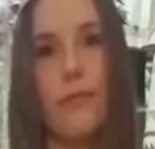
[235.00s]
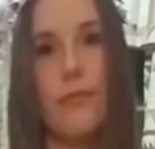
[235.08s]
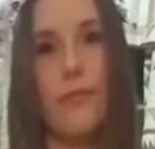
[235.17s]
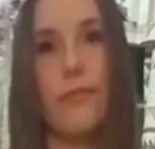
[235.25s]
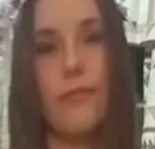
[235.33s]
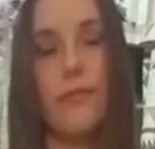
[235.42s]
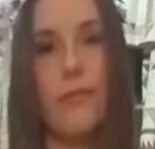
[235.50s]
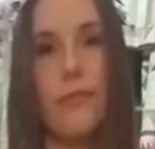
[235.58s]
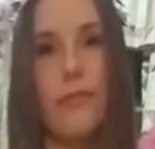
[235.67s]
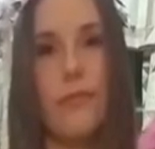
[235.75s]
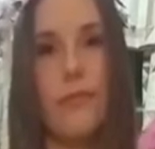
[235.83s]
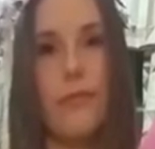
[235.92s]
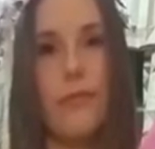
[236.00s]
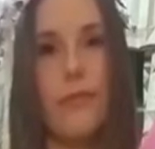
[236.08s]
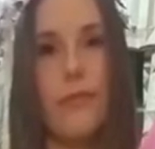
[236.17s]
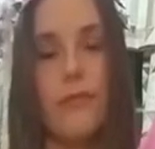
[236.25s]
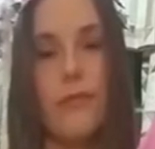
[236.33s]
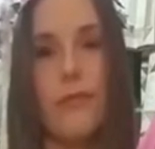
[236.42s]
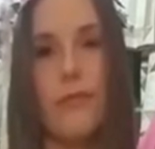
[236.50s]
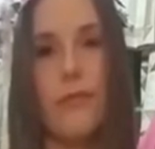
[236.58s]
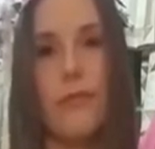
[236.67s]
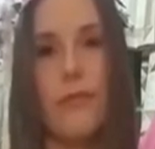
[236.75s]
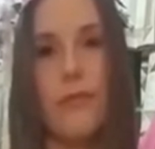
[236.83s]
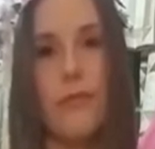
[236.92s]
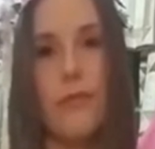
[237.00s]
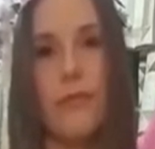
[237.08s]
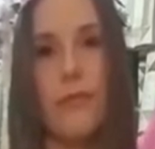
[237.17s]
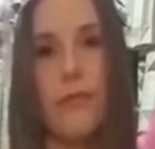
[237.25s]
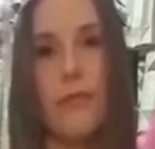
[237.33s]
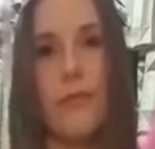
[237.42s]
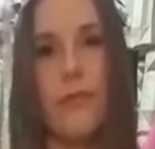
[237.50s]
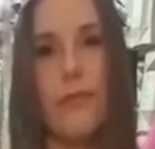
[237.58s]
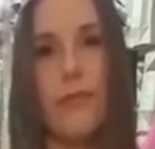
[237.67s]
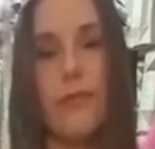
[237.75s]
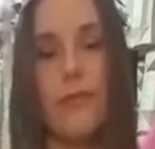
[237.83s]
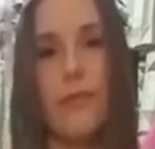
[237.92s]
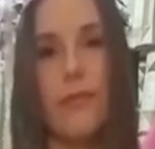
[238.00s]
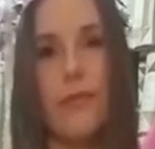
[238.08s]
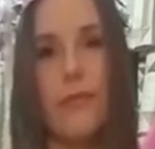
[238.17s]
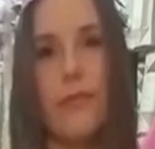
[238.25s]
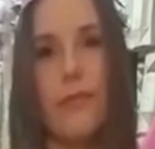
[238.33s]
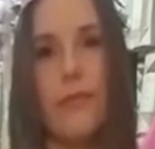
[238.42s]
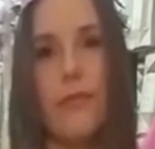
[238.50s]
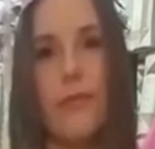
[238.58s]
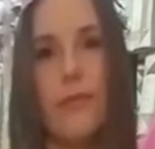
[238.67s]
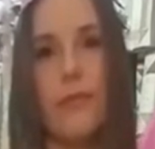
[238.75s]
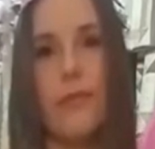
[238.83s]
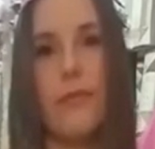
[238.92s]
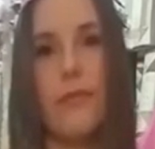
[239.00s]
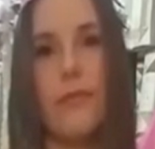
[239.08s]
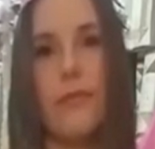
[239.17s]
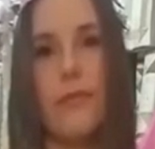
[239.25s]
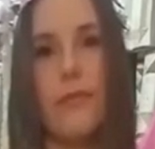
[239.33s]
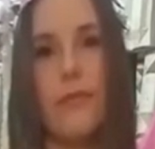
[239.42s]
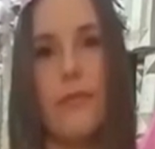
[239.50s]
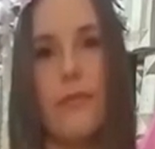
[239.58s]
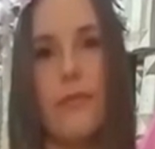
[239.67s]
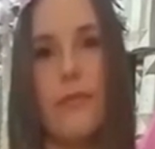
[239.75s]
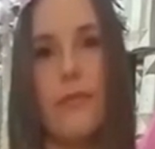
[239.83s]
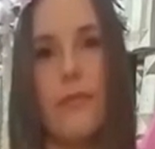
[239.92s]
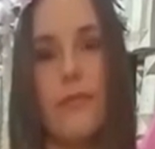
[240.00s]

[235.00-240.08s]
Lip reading: This person isn't speaking.